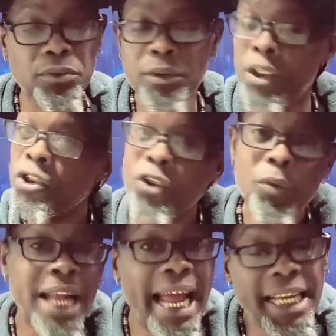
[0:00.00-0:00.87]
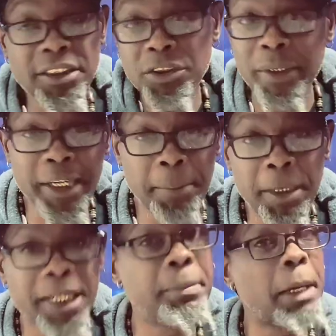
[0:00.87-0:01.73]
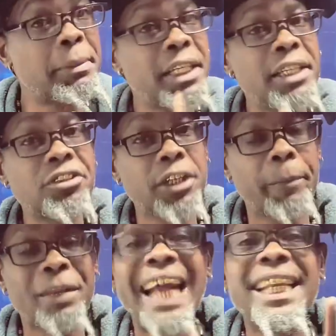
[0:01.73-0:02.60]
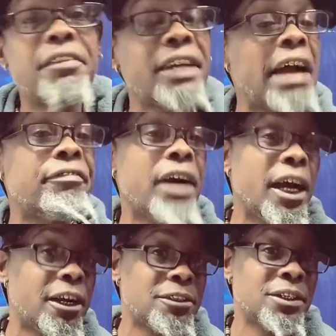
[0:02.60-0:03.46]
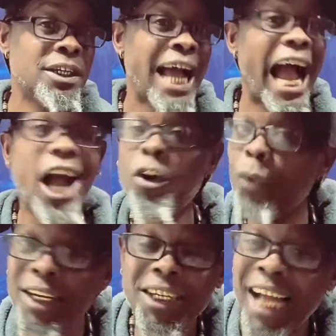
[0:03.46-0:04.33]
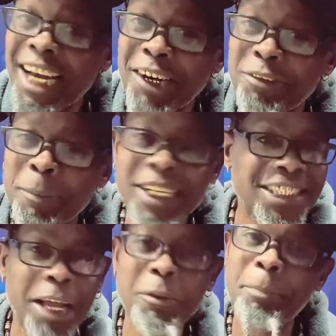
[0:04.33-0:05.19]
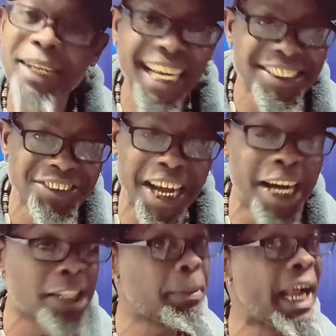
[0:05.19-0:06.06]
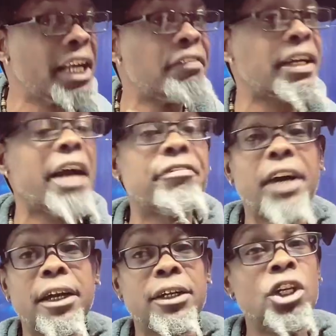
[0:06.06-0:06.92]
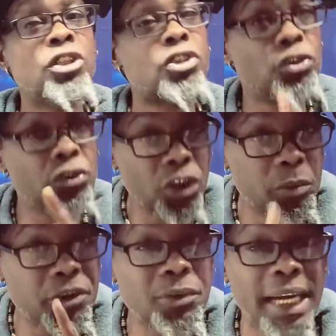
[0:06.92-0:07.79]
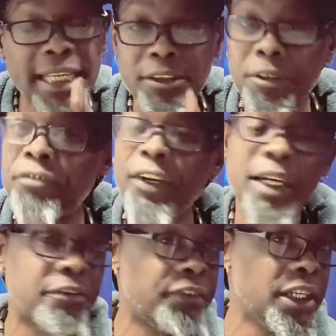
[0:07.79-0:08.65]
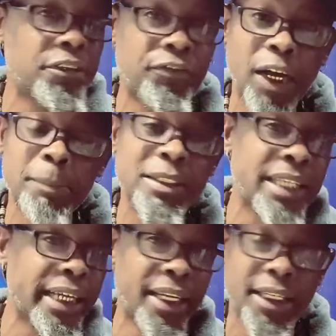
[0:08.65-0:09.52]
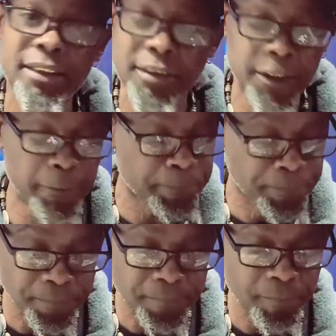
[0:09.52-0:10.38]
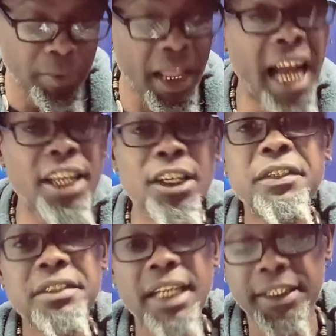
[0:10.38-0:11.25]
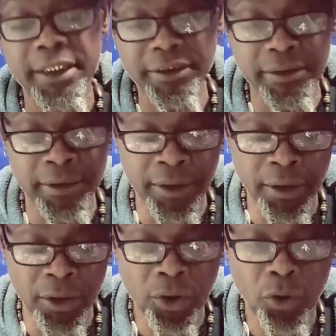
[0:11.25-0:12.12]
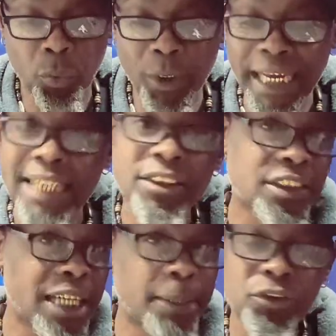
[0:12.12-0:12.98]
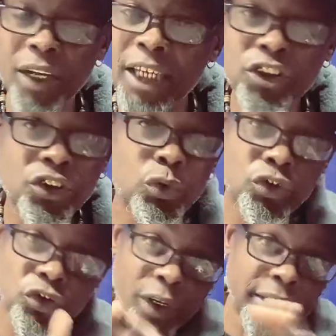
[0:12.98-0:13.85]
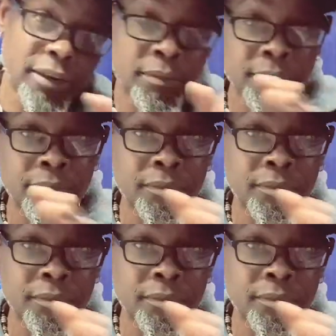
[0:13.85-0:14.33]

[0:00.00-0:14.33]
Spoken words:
to do what I had to do to get money. But I'm gonna tell you something, I never got fired. I quit a lot of them because they were BS jobs, but I never got fired. So you do what you got to do, fam, to feed your family, to take care of yourself. I love to say this. We got to stop trying to shoot straight